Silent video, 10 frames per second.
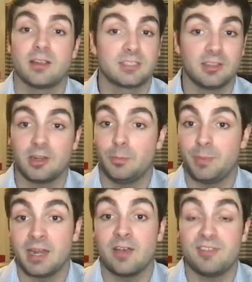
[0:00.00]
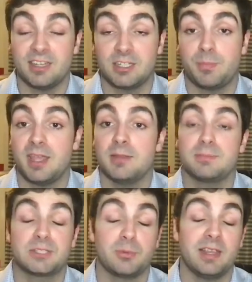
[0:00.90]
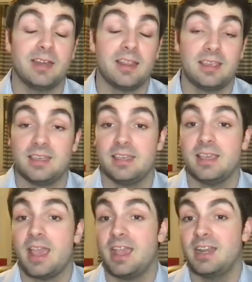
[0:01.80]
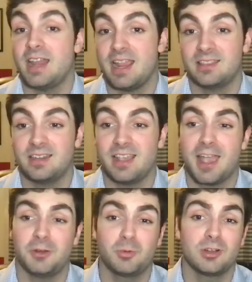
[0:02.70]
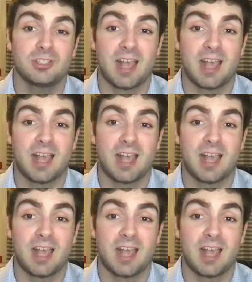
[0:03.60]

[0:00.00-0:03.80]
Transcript: It's a little bit of a debate between he and Anthony Edwards.